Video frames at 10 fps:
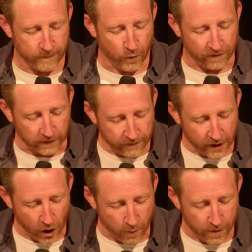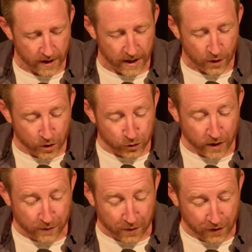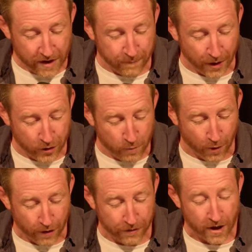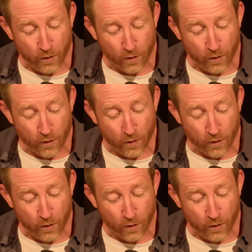With a living hope, which we received by new birth,